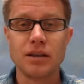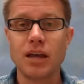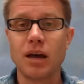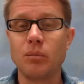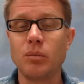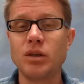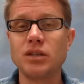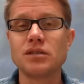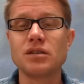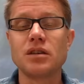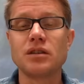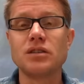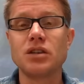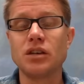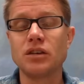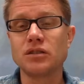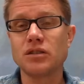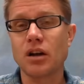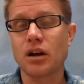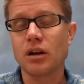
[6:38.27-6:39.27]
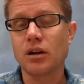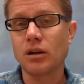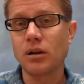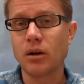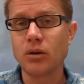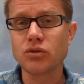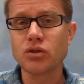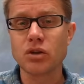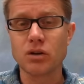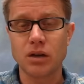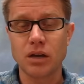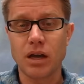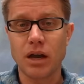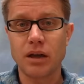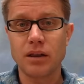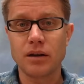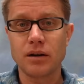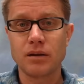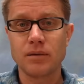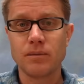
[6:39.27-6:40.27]
that means the genes are closer
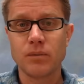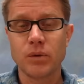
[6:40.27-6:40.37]
together.